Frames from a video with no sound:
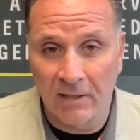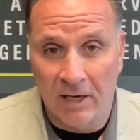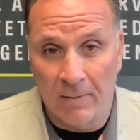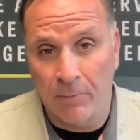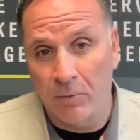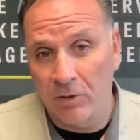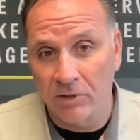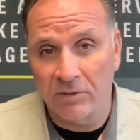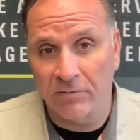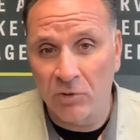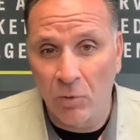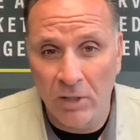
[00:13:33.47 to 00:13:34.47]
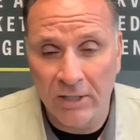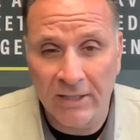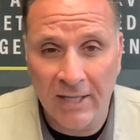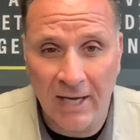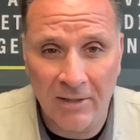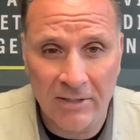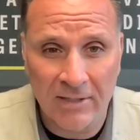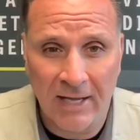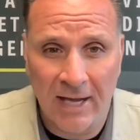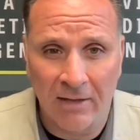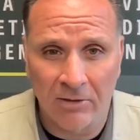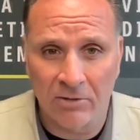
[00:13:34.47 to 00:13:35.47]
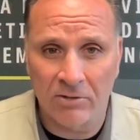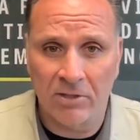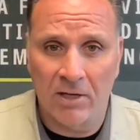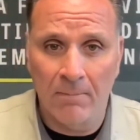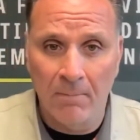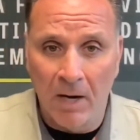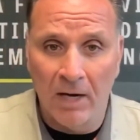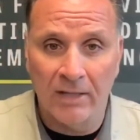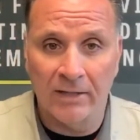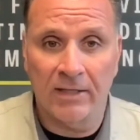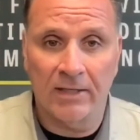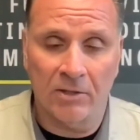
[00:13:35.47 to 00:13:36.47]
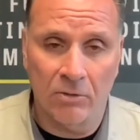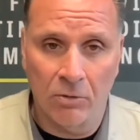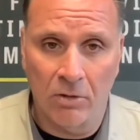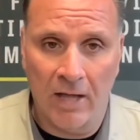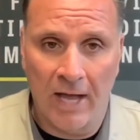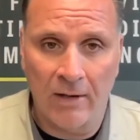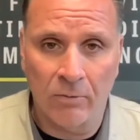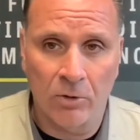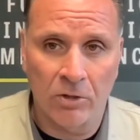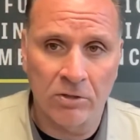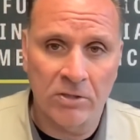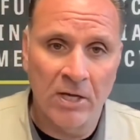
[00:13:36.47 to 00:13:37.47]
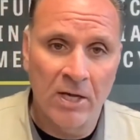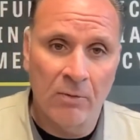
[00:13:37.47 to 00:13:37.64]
upwards of $20,000 a month in Google AdWords.